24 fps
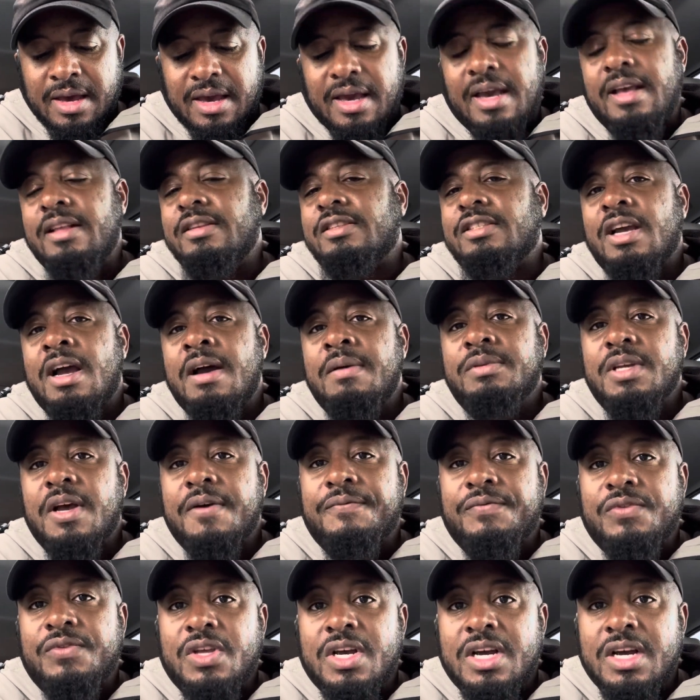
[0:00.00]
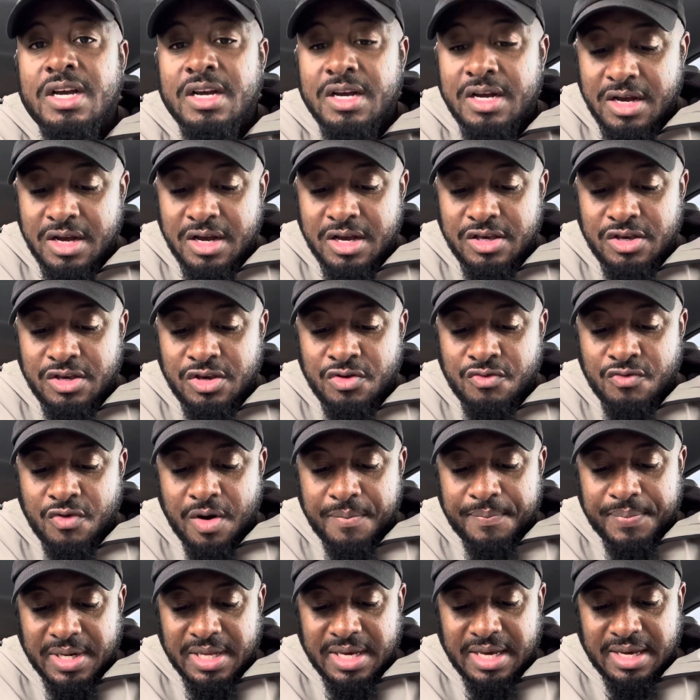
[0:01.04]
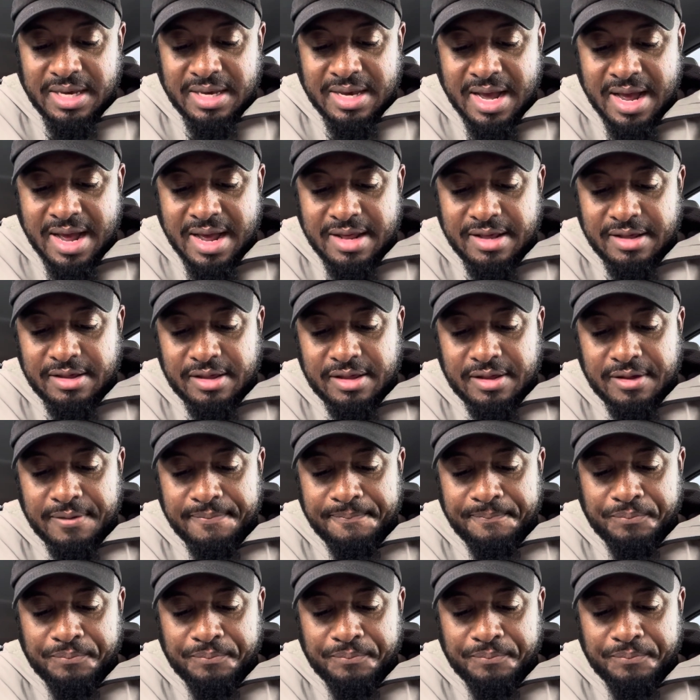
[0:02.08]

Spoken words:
In terms of the Europa League, guys,